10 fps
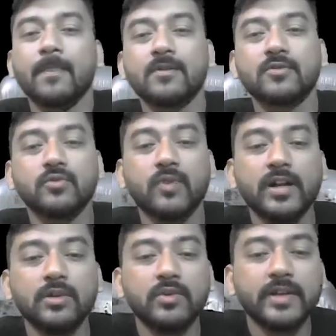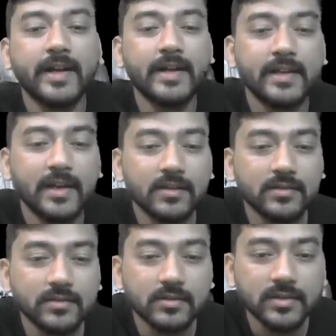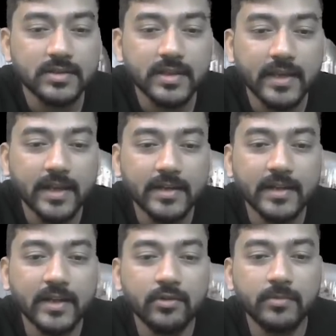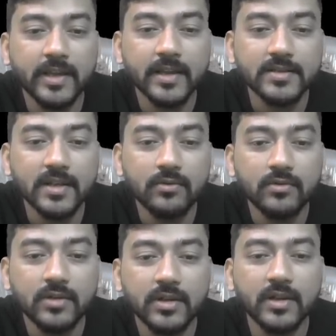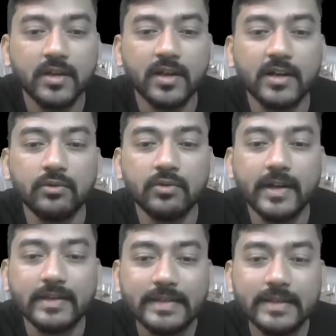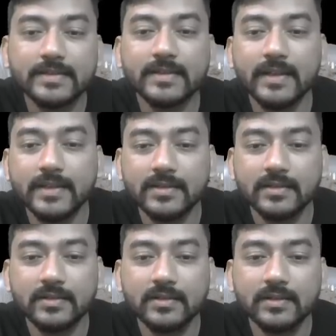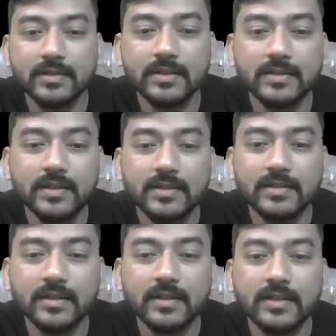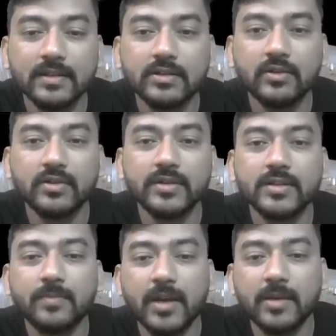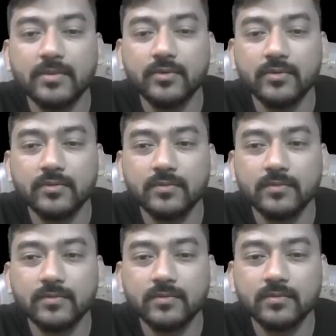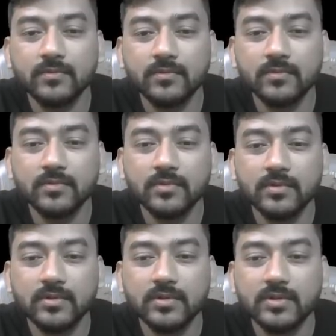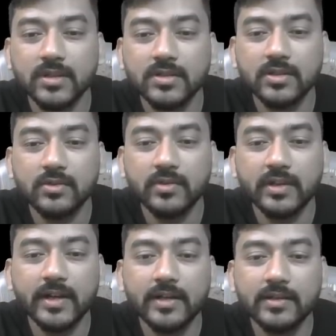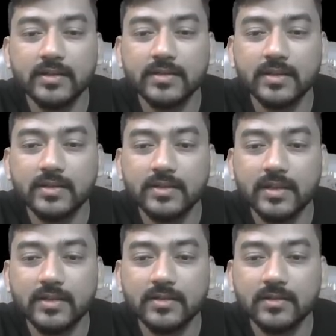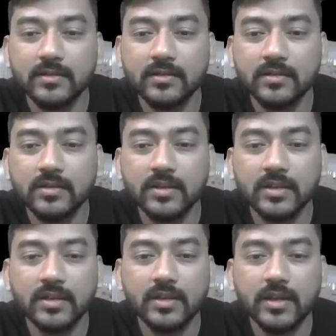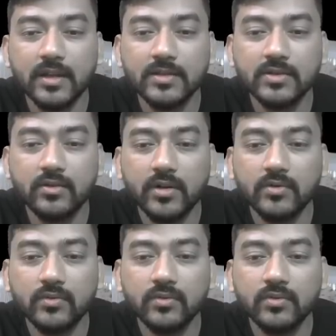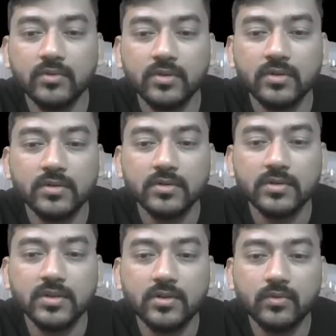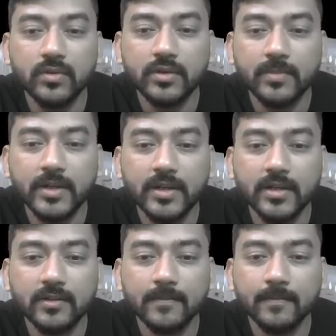So what you will get here, this k and k will be cancelled out, and you will get this series. This series is equal to just pi by 4. Just you will get this series, that is n is equal to 0 to infinity